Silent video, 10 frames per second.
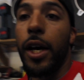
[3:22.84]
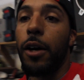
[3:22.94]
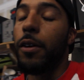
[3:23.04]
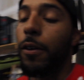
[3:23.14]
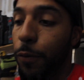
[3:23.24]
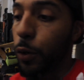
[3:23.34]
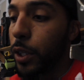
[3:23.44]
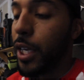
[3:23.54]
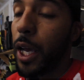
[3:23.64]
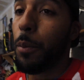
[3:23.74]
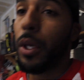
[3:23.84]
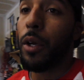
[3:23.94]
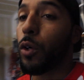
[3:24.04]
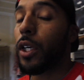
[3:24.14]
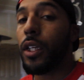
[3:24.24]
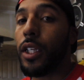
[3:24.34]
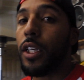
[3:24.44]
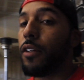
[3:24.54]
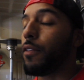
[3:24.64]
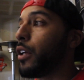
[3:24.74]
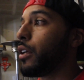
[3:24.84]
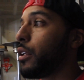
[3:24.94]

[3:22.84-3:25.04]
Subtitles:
now, for the time being, we're gonna leave